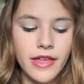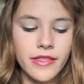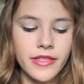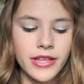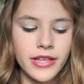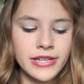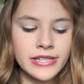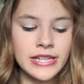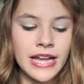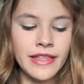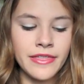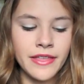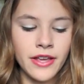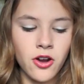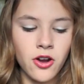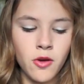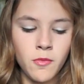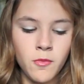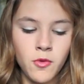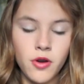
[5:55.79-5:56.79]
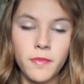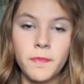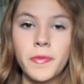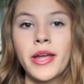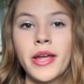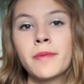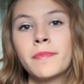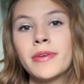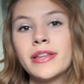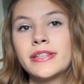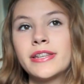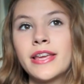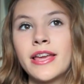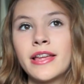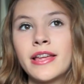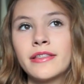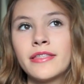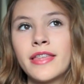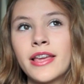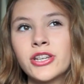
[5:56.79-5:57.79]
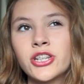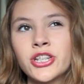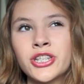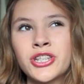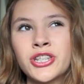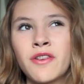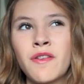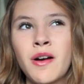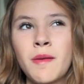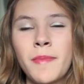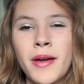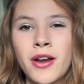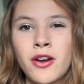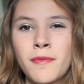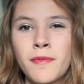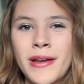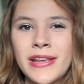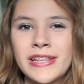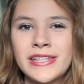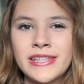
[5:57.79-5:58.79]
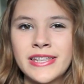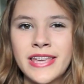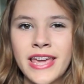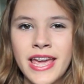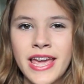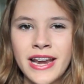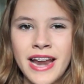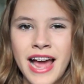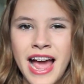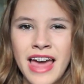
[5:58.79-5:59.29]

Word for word: These I think are more pigmented. They just show up better on my skin.